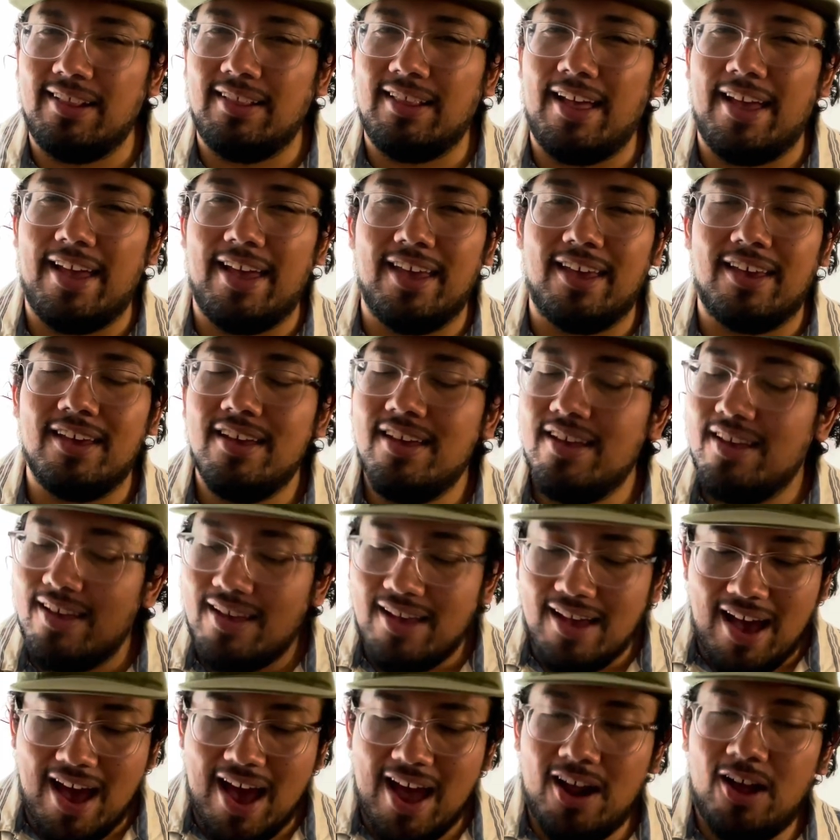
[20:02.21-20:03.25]
Like,
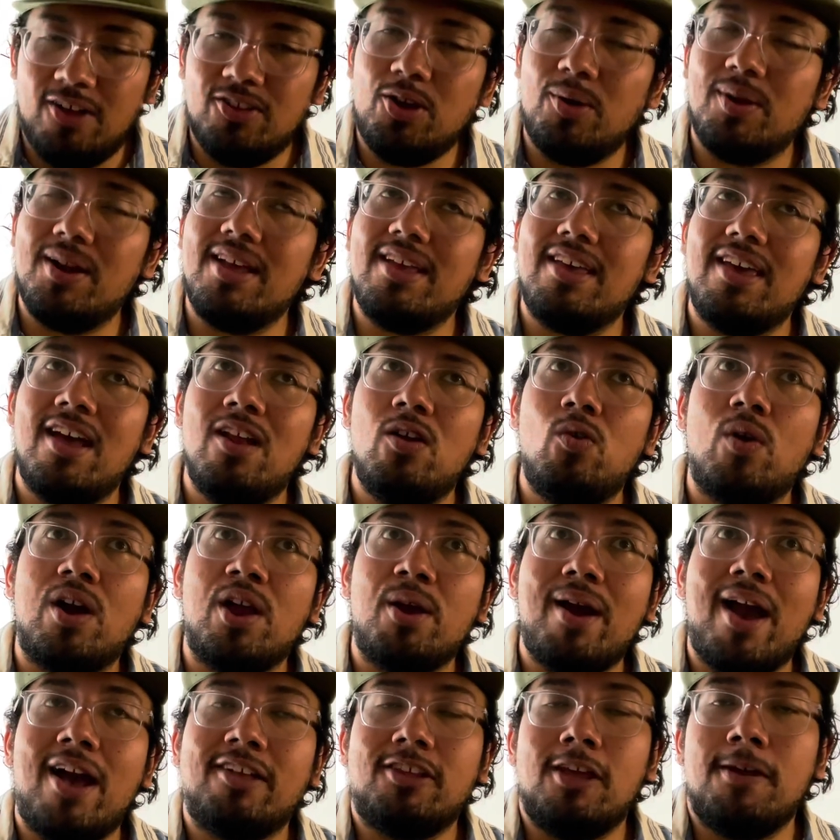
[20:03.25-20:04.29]
I don't know. And again, while you're
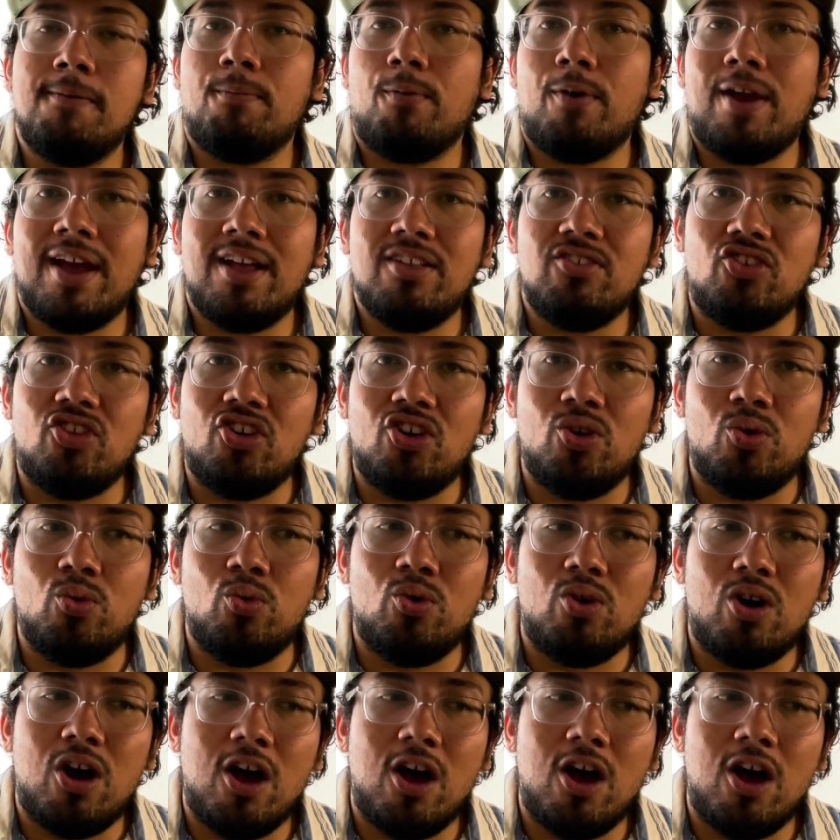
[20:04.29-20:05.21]
acting brand new,